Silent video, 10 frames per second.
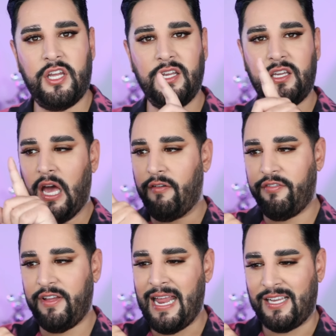gonna cover
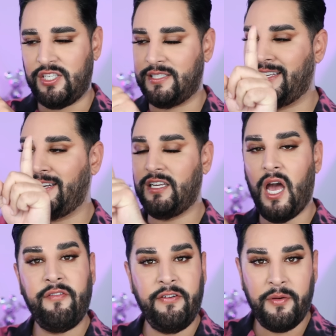the lashes, you're gonna
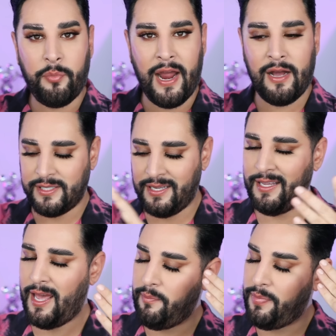cover the brows, you're gonna
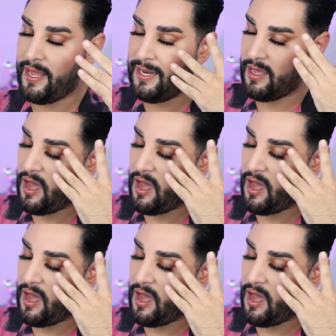get a bit in the